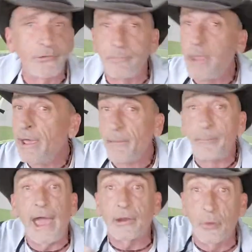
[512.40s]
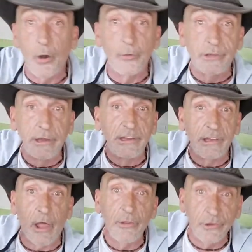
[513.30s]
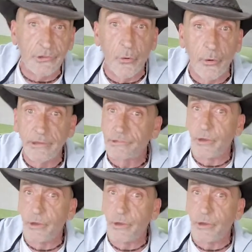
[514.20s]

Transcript: and back roads in these other stories